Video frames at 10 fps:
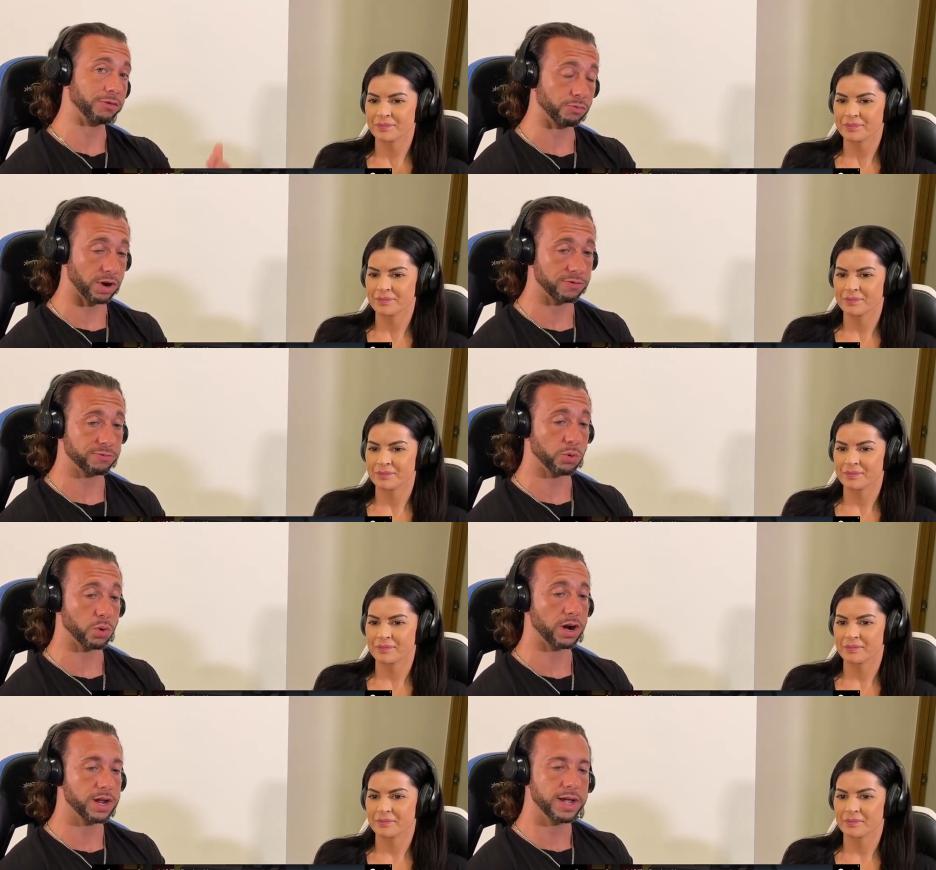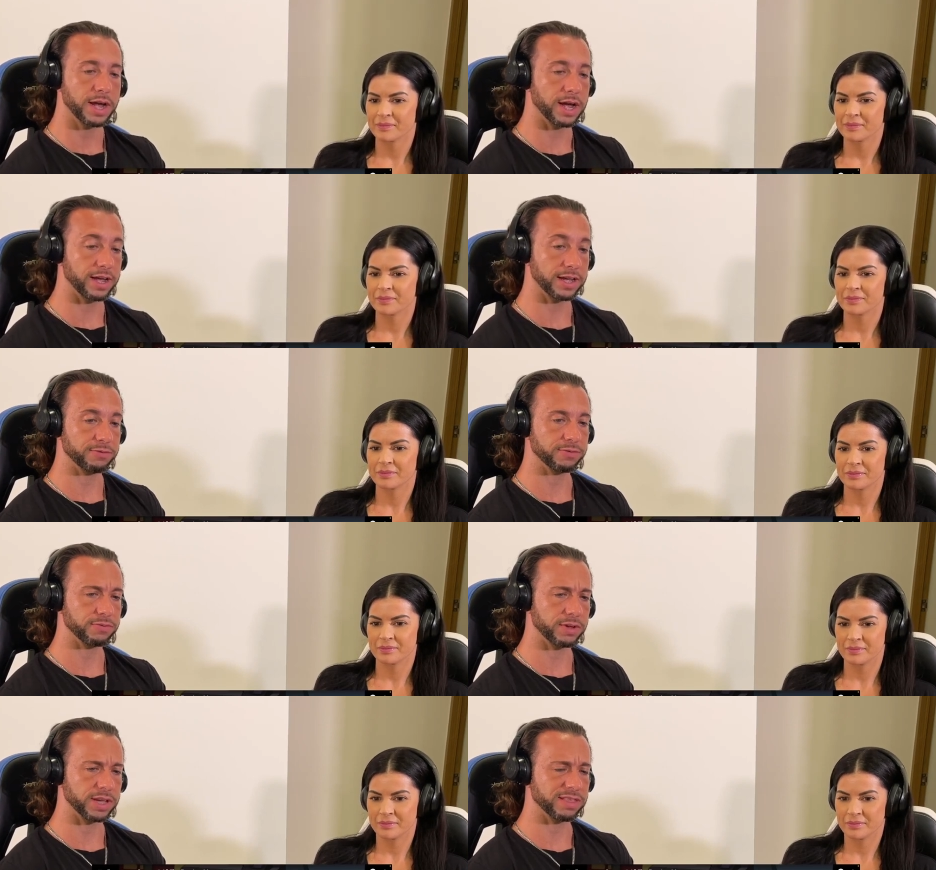Speaker 1: long it's run for. Uh,
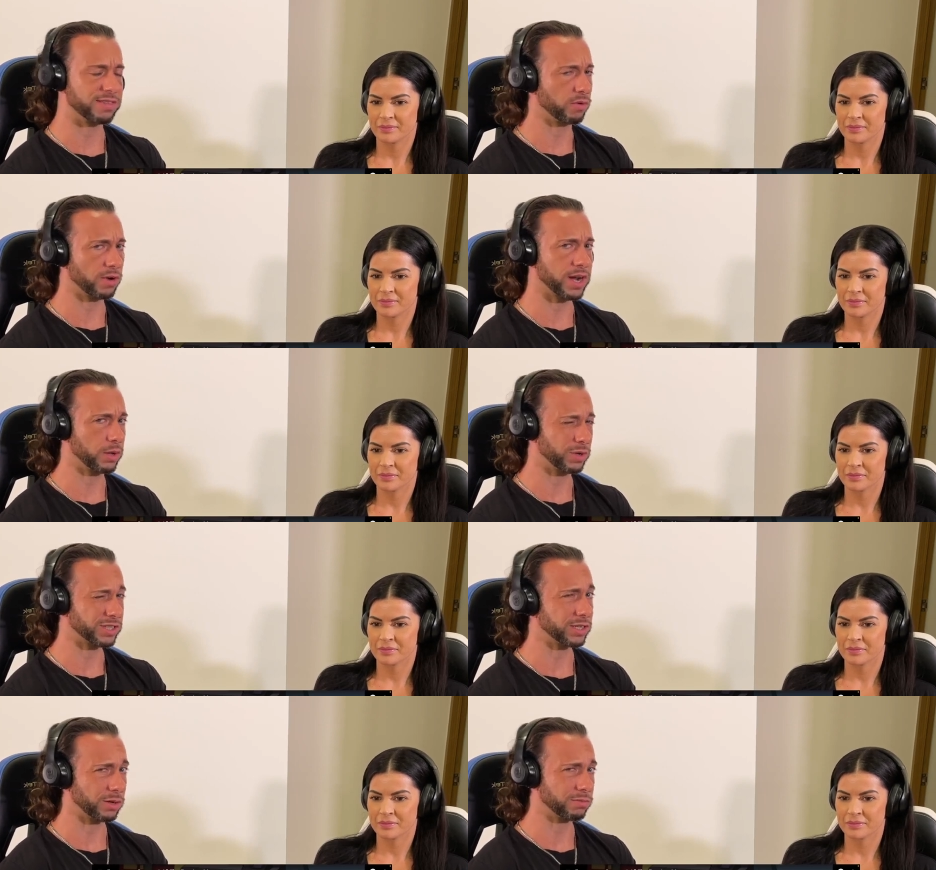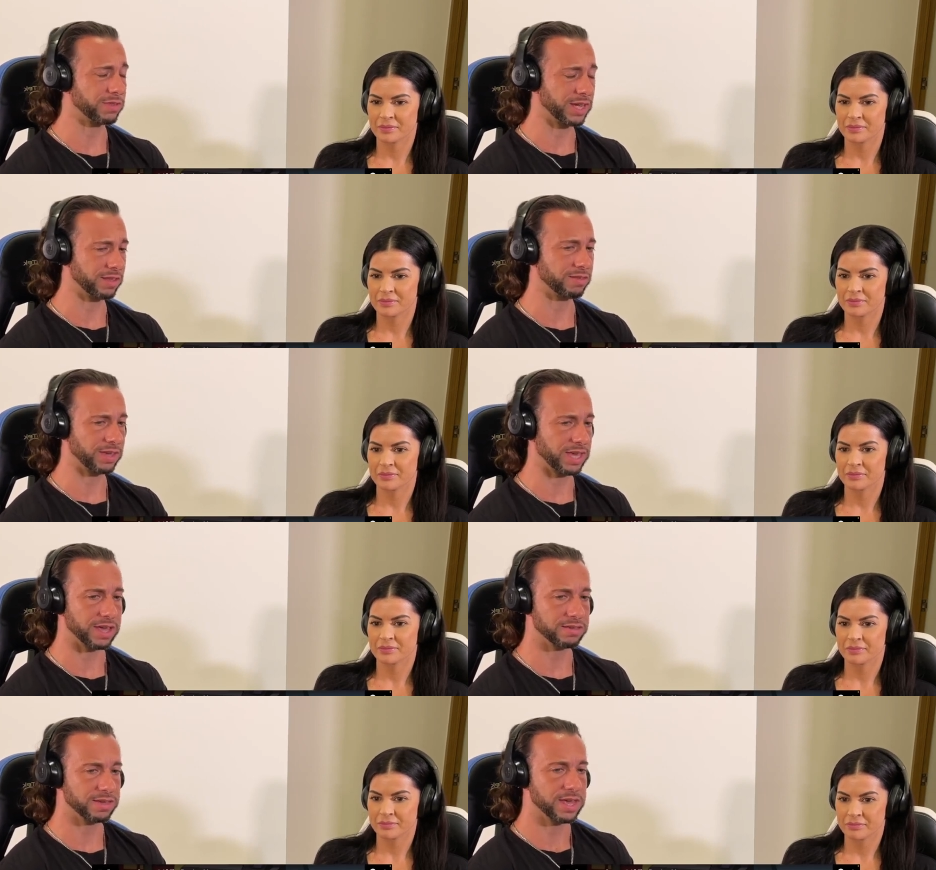if it's still running, which I don't think is the
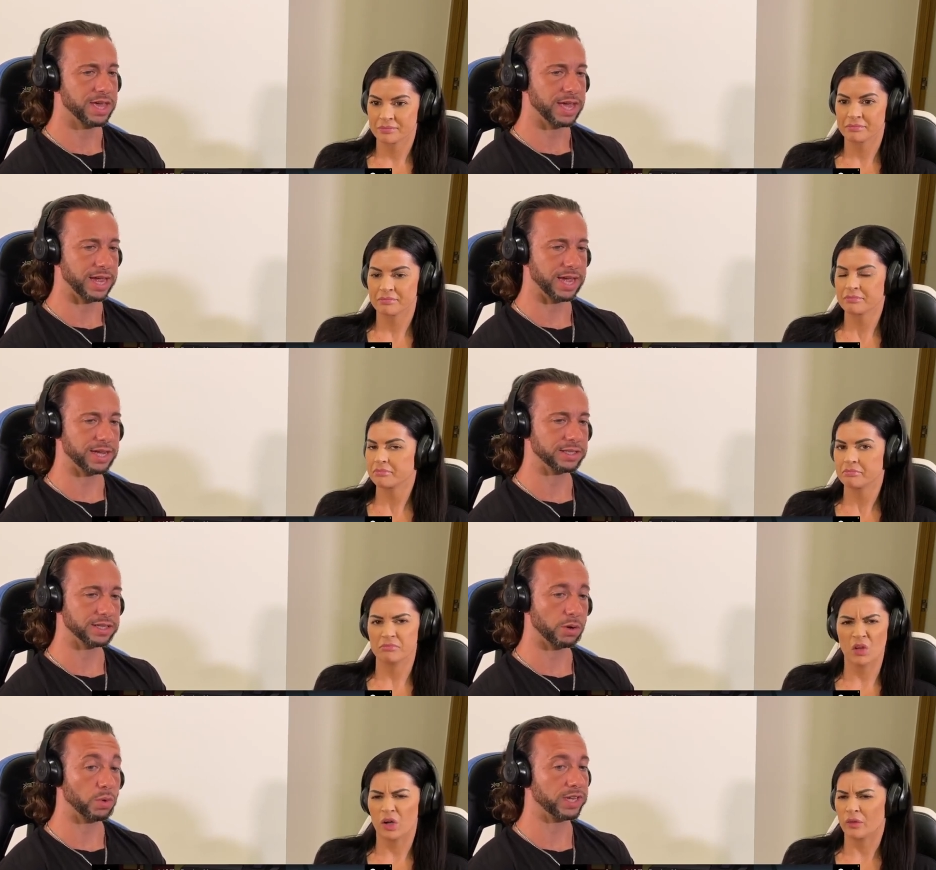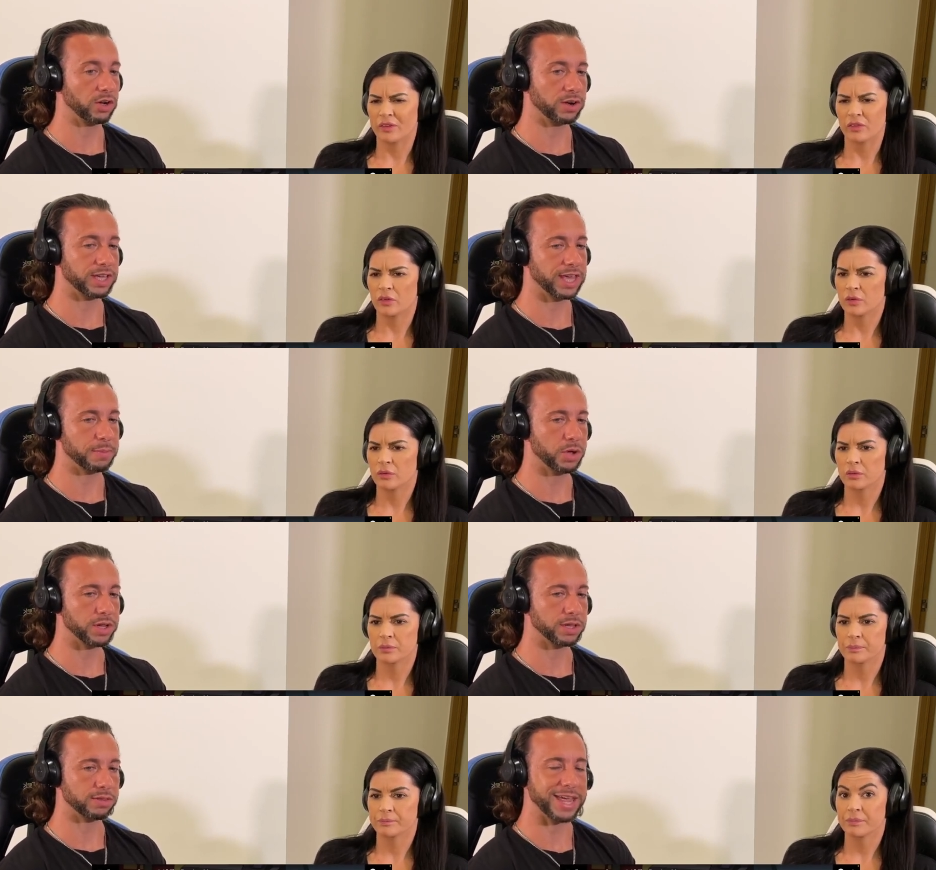case, and uh, what oh. year it came
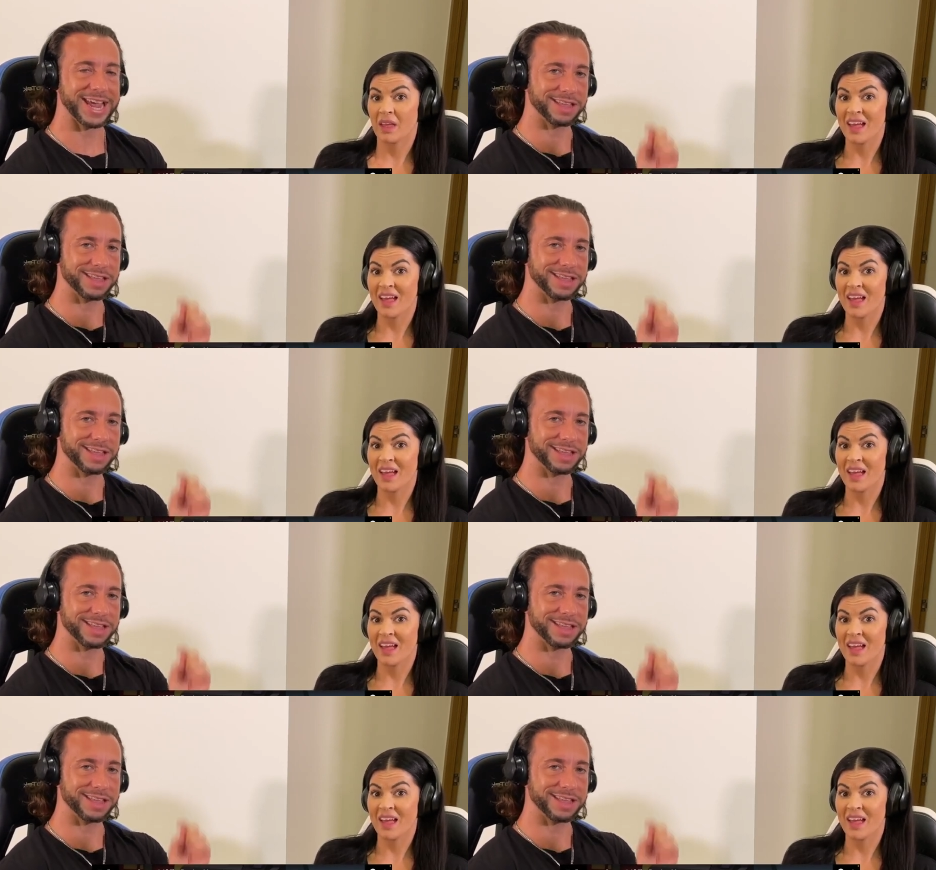out in.